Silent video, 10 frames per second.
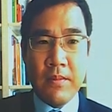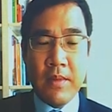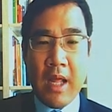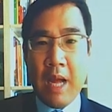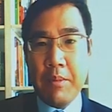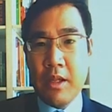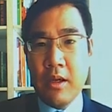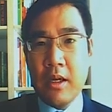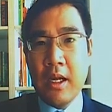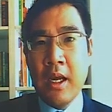
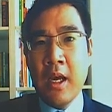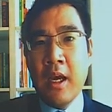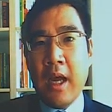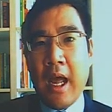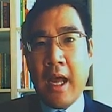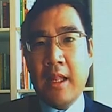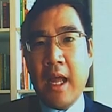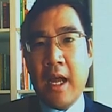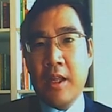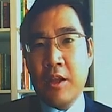Absolutely. And
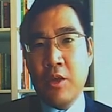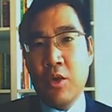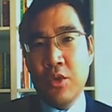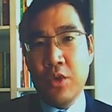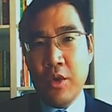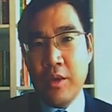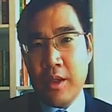as your news